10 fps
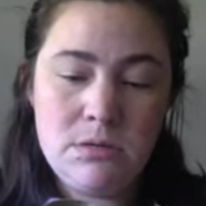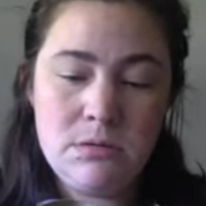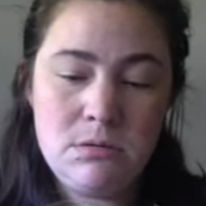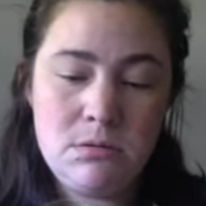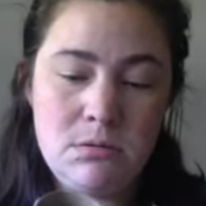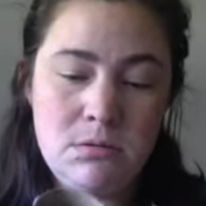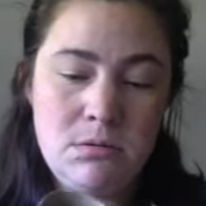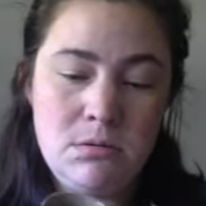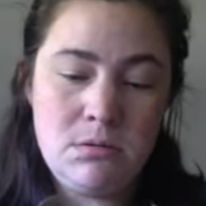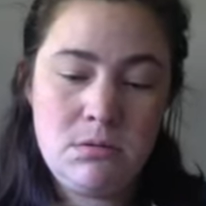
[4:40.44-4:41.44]

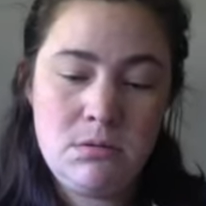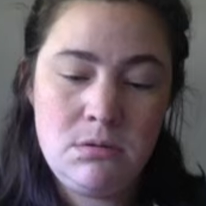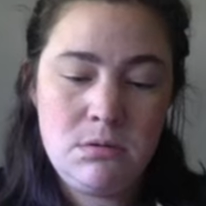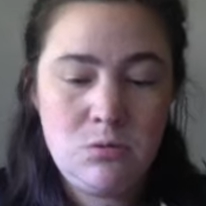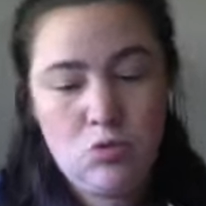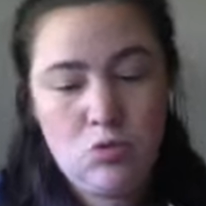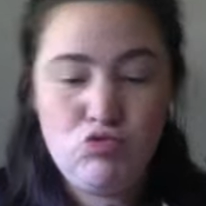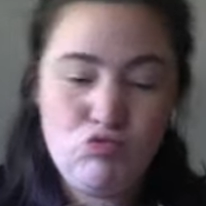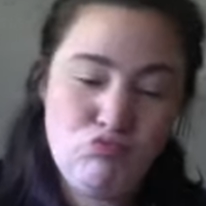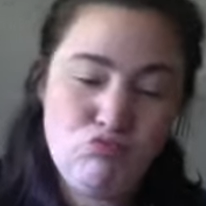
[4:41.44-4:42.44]

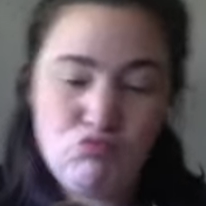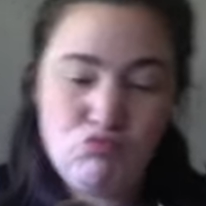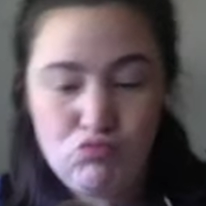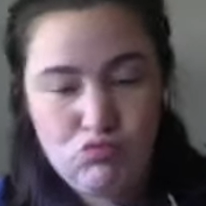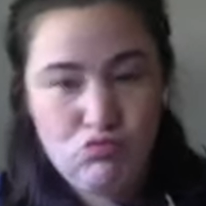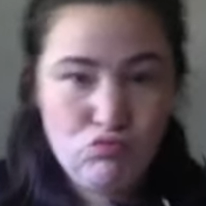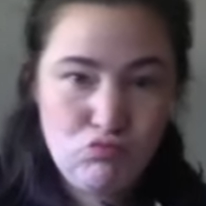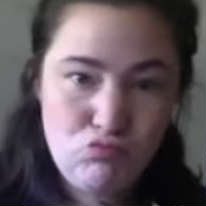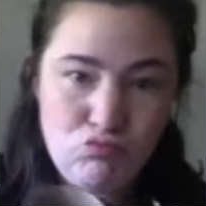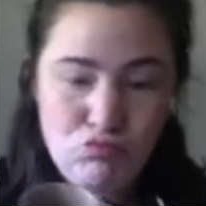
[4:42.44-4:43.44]

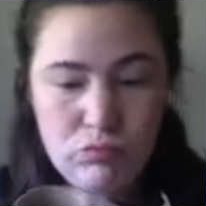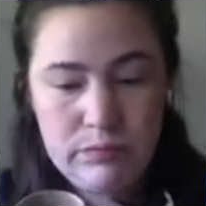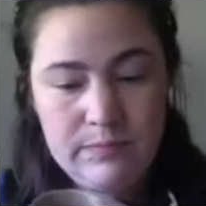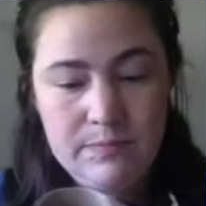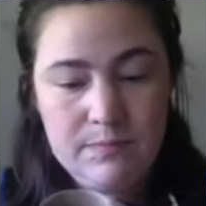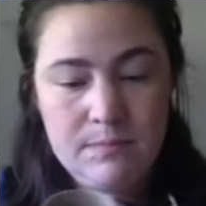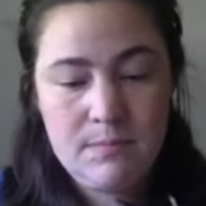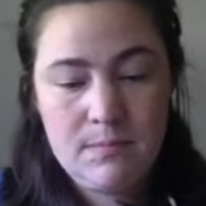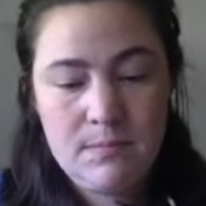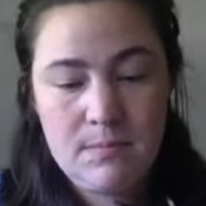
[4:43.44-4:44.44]

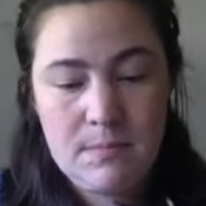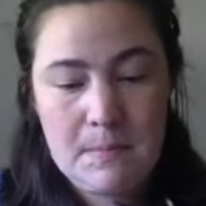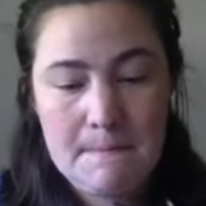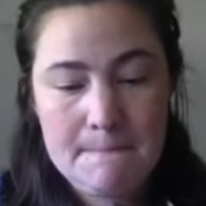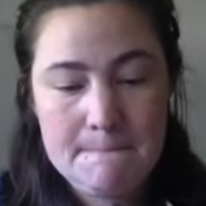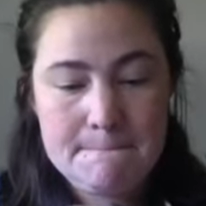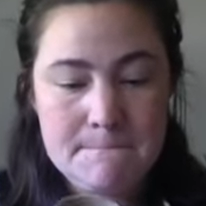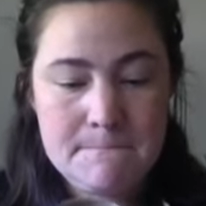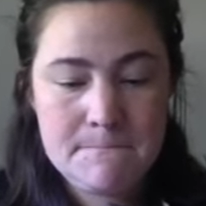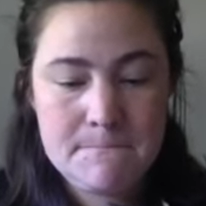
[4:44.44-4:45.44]

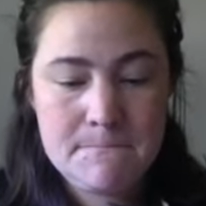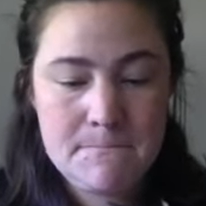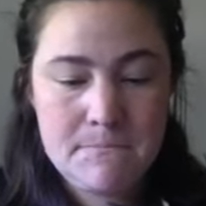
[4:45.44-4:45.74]
[no speech]